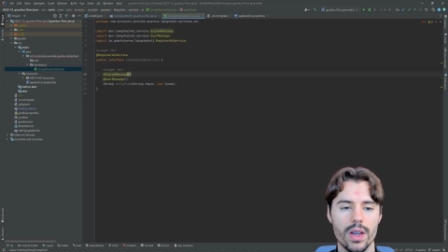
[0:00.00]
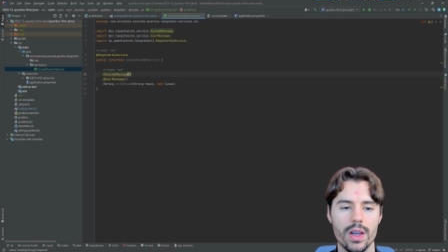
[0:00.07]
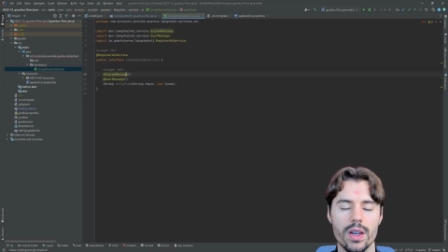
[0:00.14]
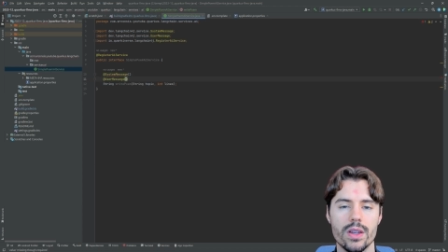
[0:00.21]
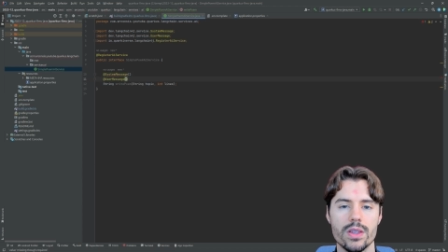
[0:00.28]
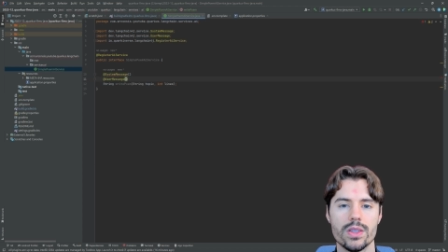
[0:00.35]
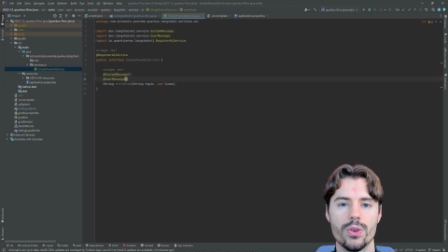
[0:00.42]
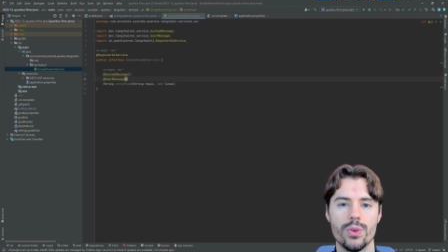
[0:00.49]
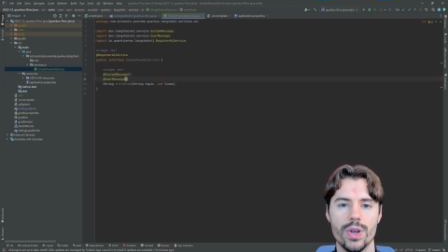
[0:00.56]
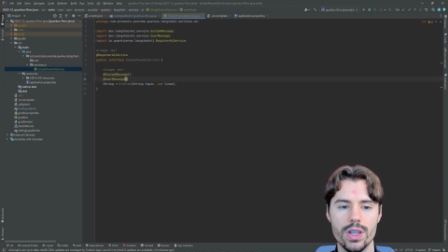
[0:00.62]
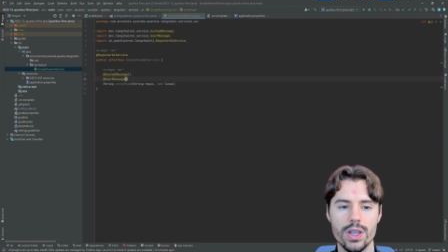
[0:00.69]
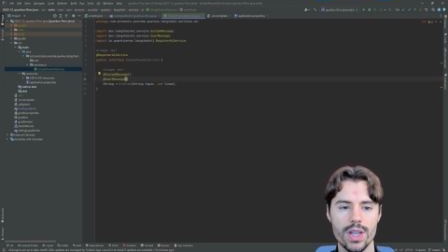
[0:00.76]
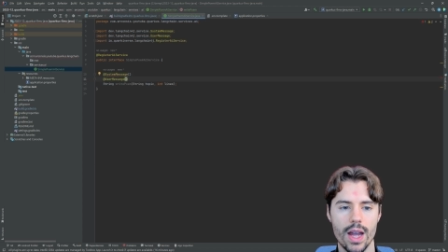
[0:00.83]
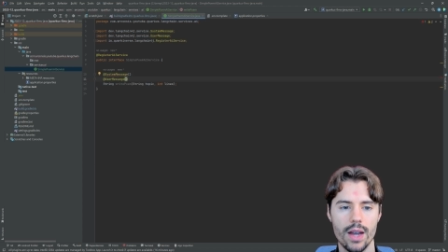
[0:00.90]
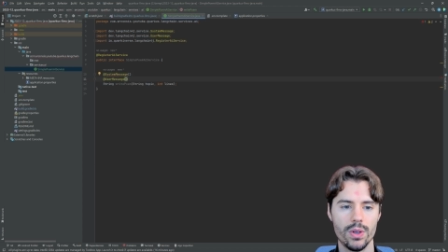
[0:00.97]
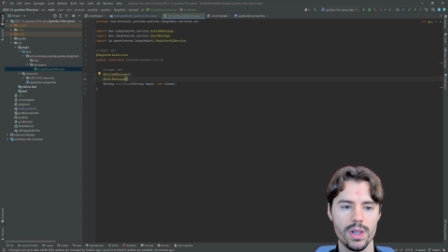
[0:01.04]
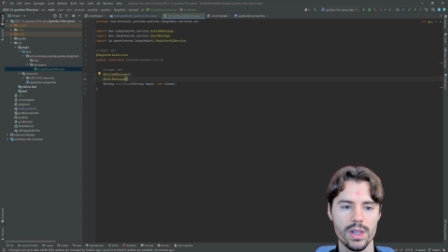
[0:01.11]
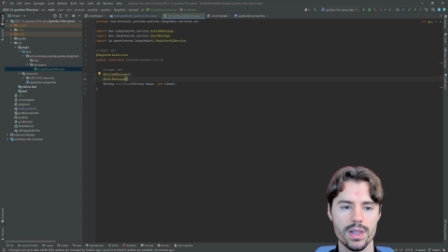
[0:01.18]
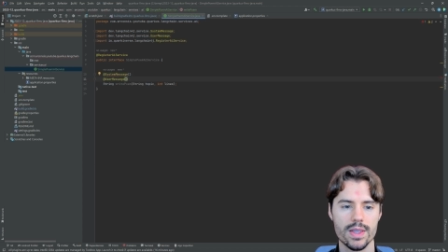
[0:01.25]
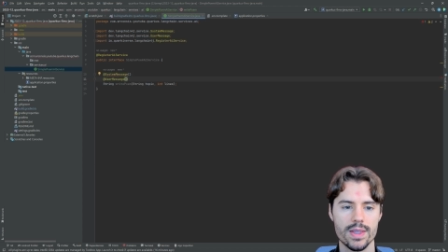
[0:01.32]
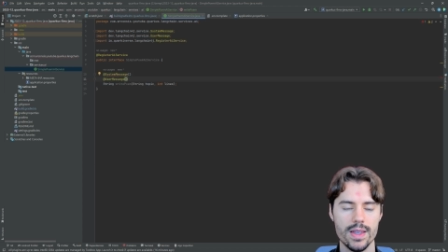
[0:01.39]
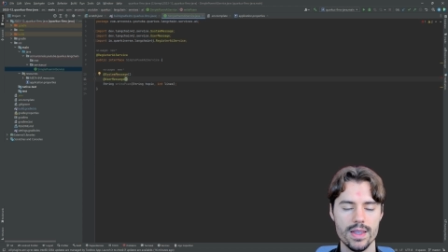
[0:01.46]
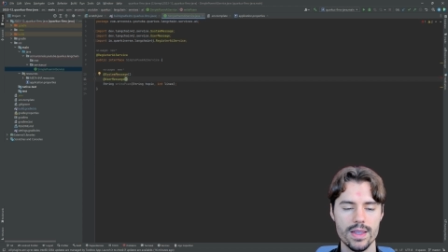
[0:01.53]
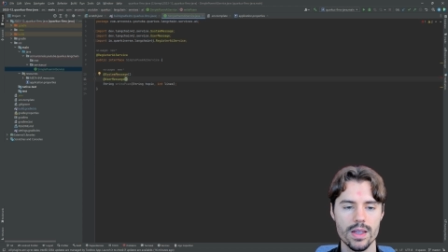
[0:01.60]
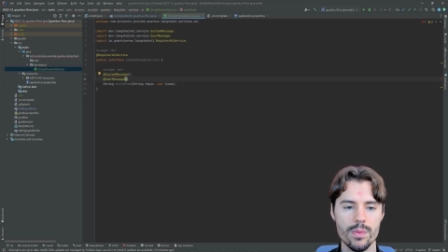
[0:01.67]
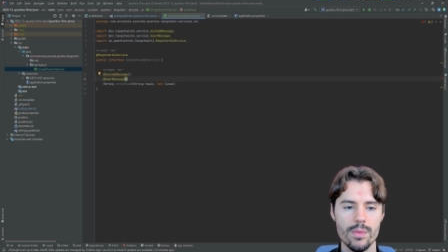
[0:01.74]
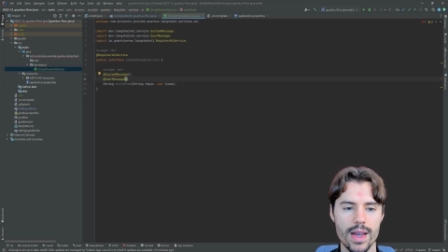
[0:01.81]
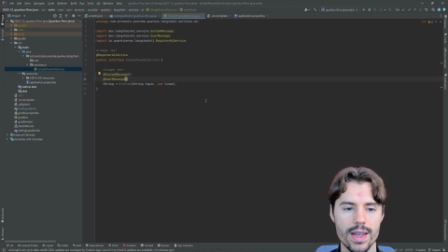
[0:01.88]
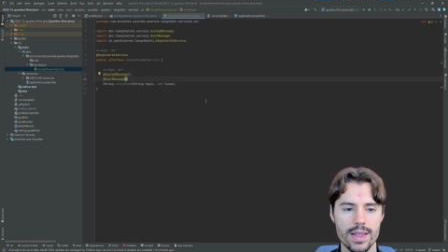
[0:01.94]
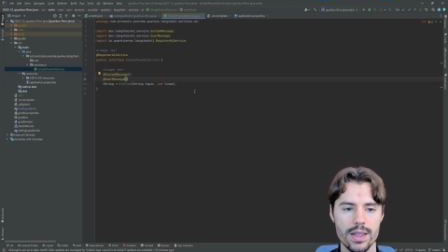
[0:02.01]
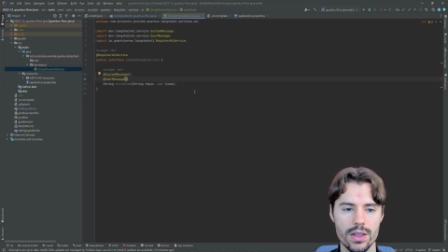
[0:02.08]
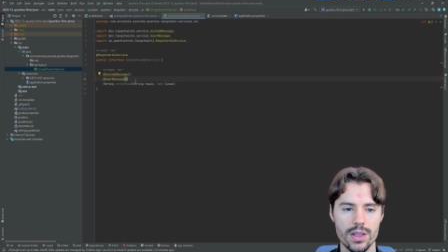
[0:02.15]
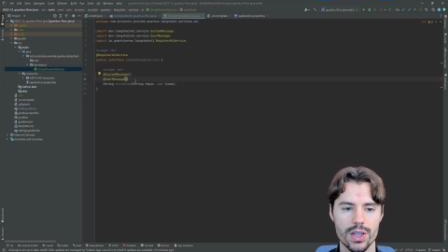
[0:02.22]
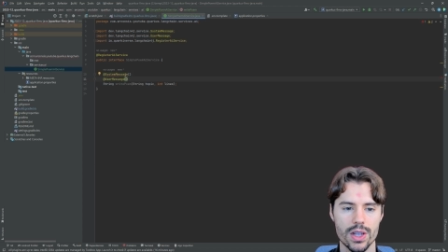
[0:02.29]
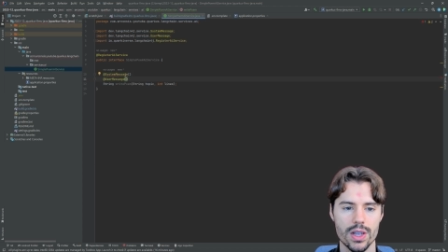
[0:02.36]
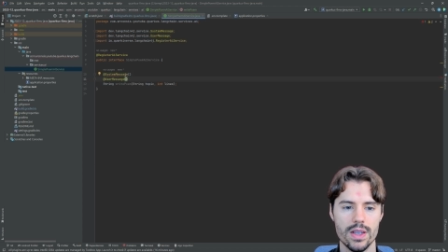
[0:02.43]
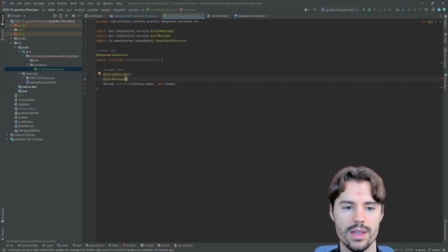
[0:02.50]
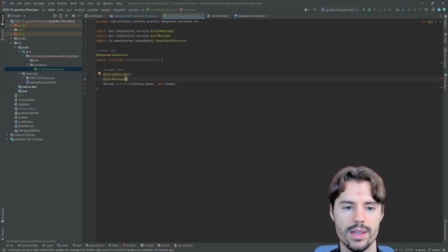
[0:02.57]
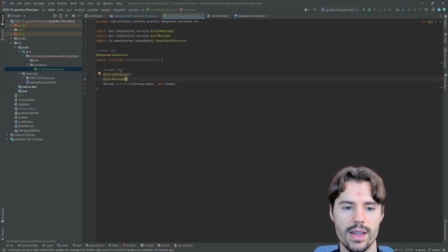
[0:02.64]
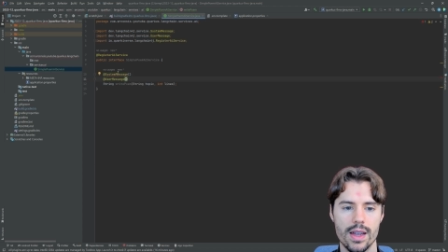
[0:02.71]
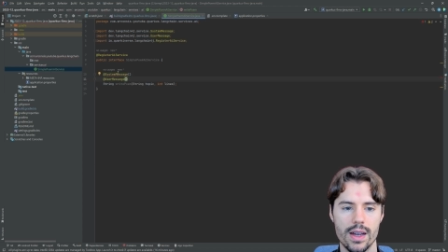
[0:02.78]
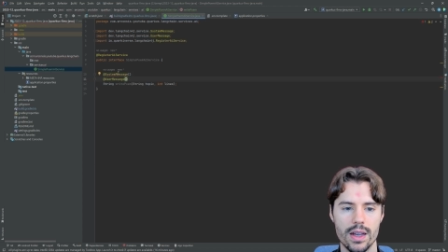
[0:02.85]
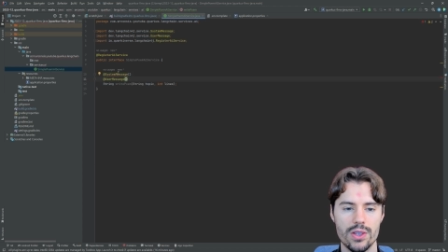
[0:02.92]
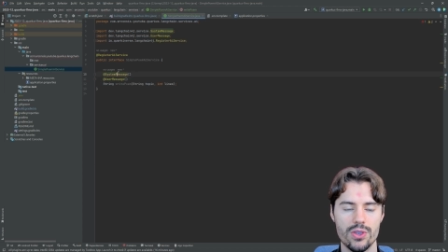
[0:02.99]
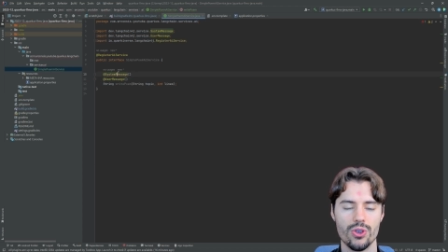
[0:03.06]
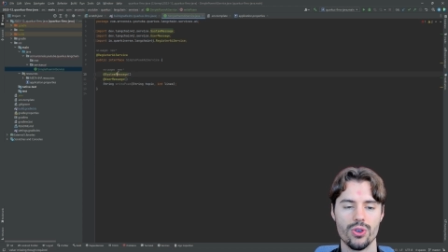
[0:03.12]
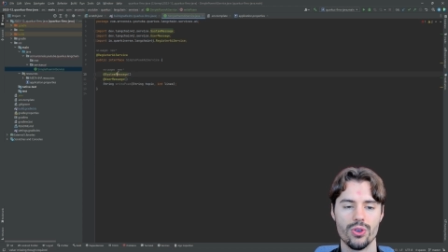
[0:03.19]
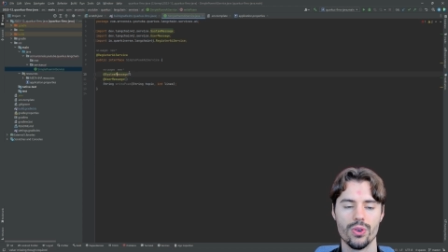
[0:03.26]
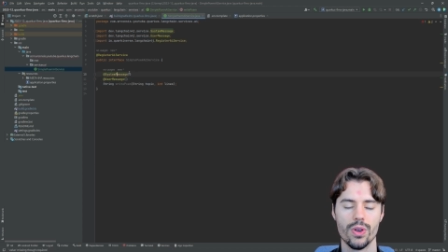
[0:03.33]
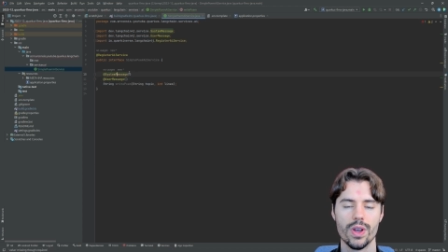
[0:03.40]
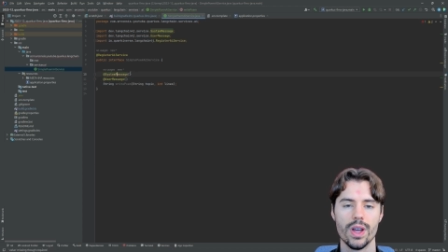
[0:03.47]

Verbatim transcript: So in general, the system message is there to